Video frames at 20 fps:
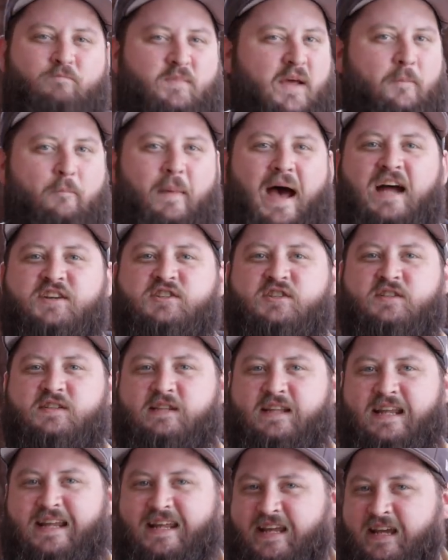it matches
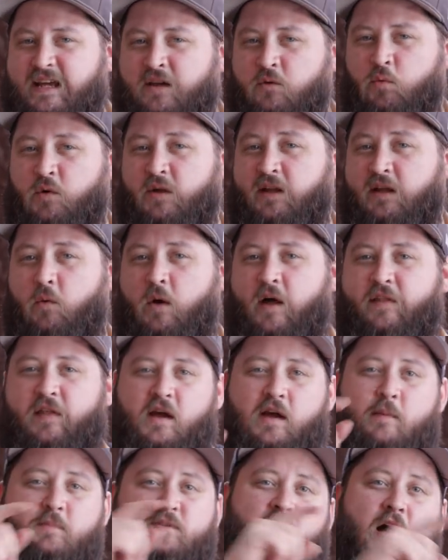the heat really well that
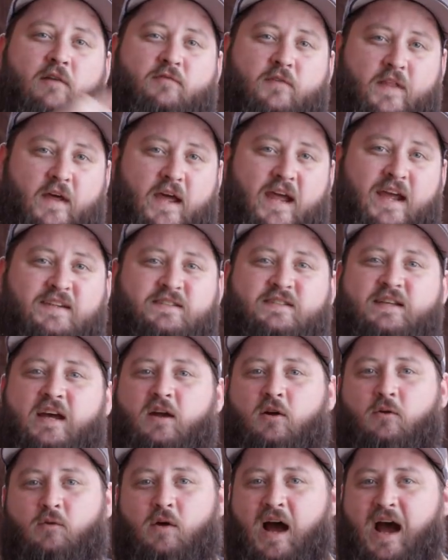comes off of the eight
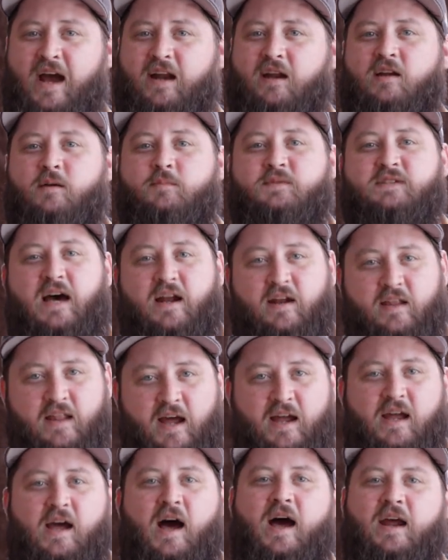second ride. It comes out of
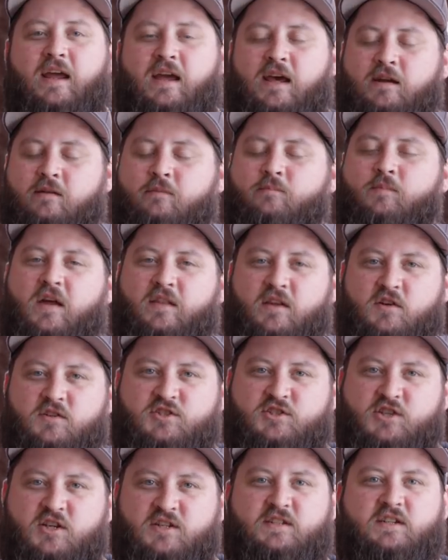that cayenne and there's
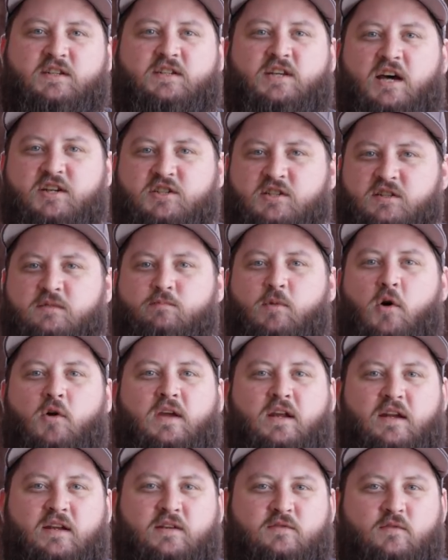just a touch of
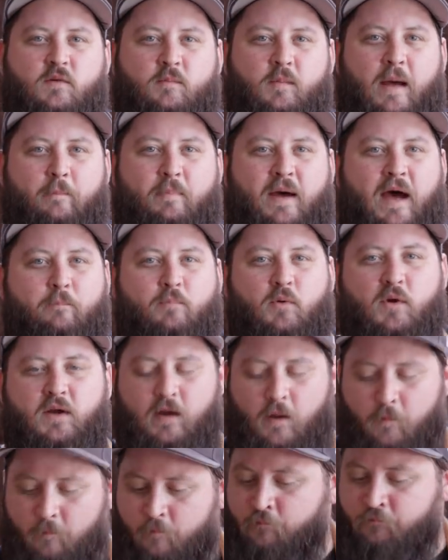smokiness from that
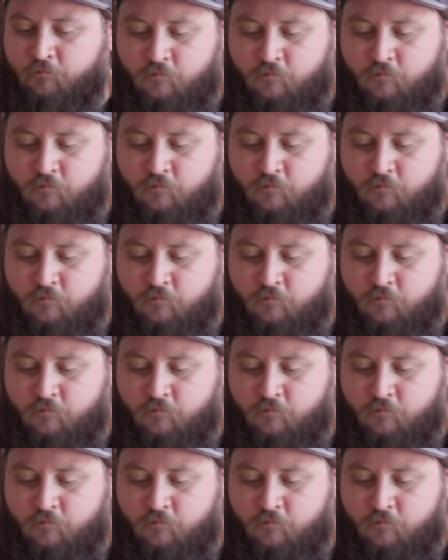paprika.